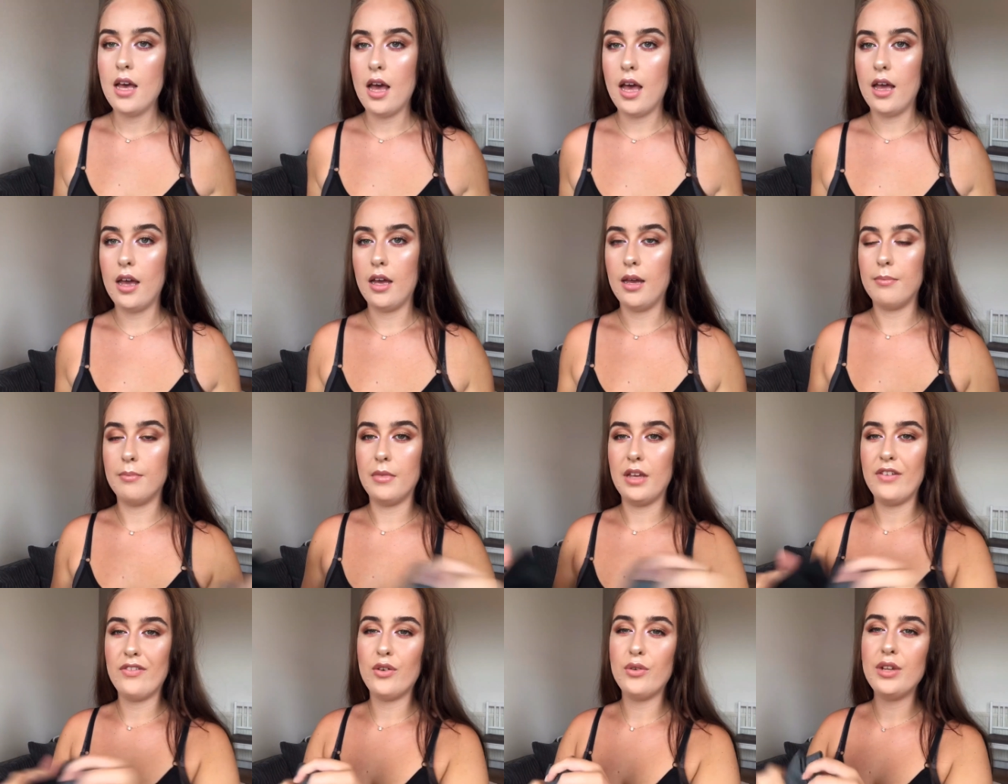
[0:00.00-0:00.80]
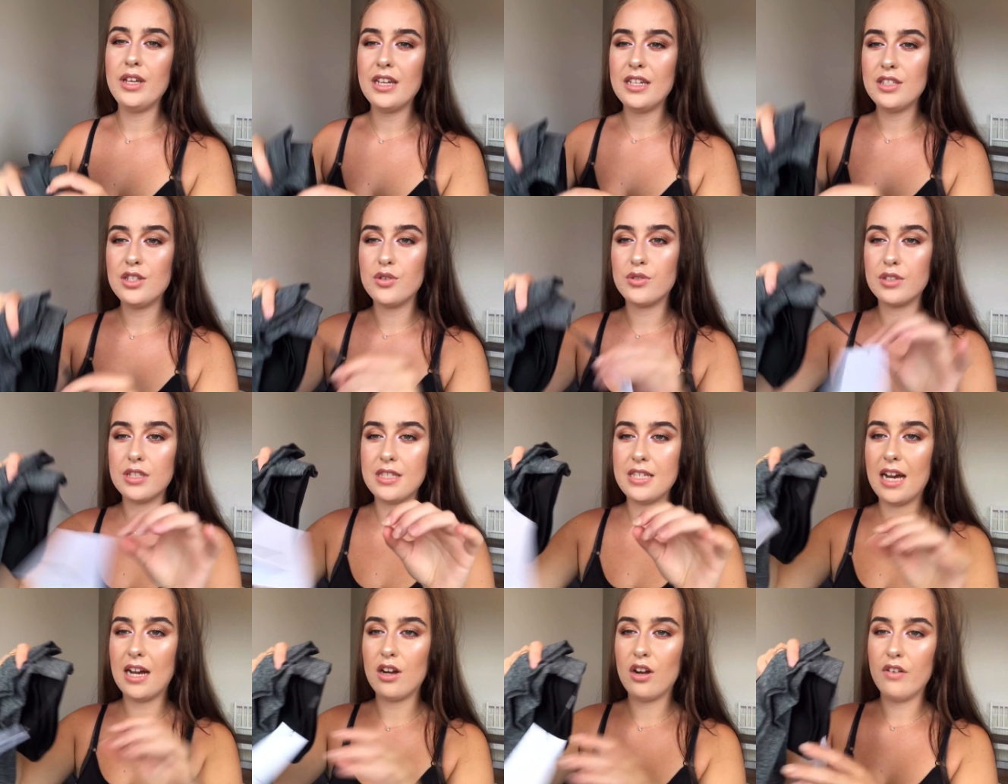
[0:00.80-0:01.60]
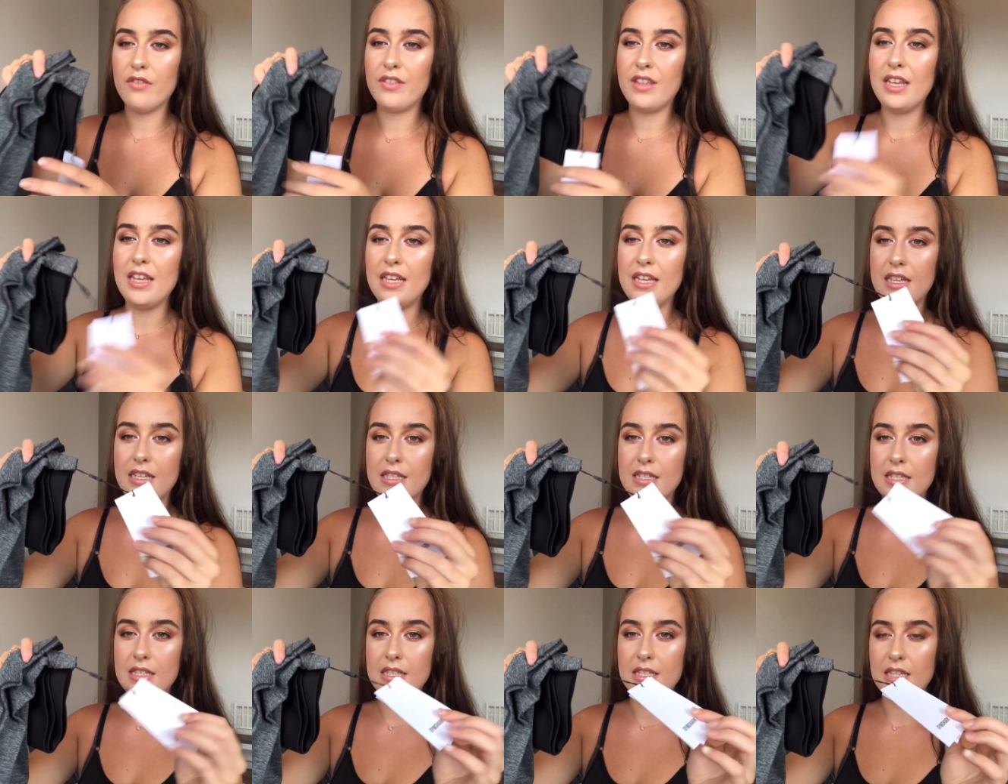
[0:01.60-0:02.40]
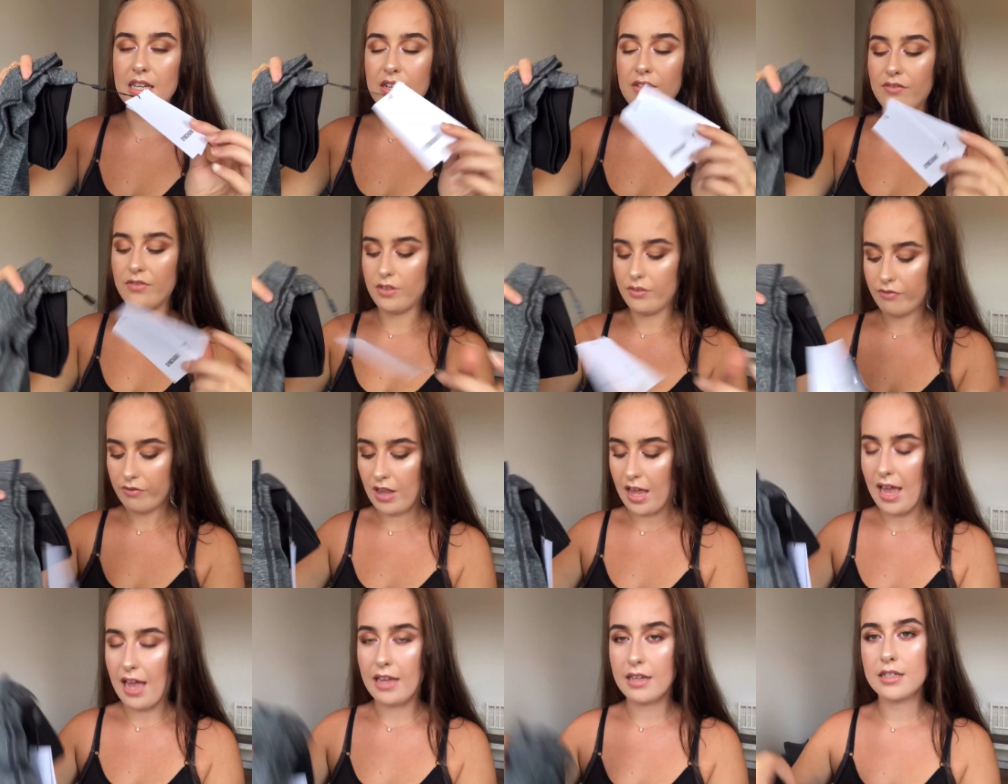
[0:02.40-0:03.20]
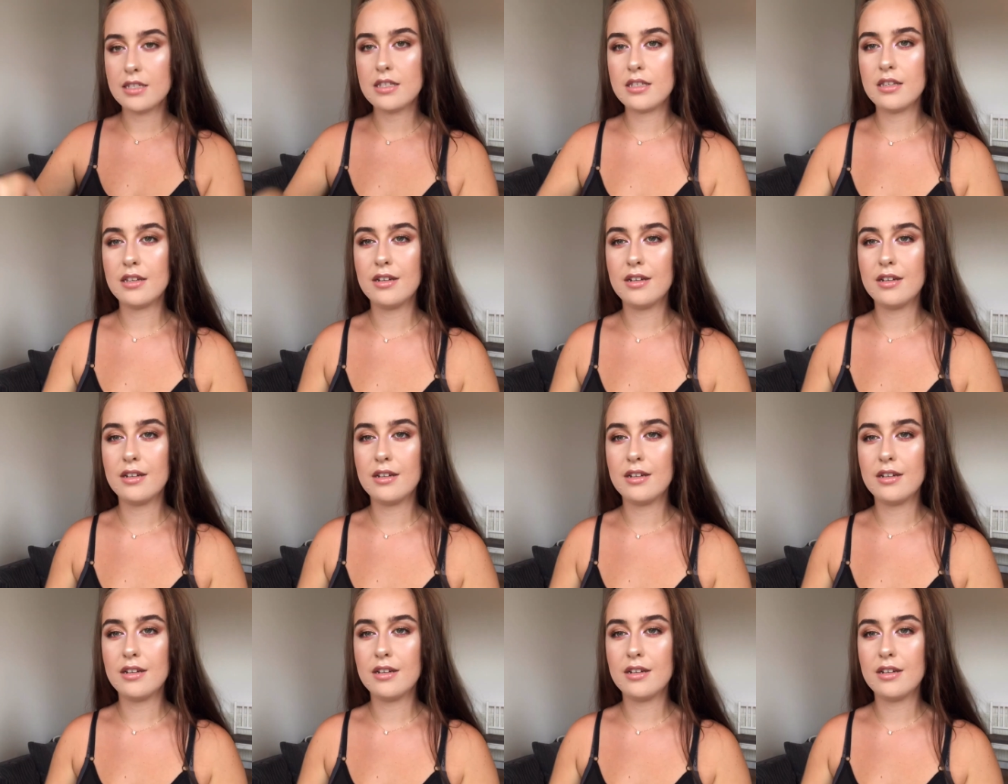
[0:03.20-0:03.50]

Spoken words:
If only I took the tag off these instead of the Flex.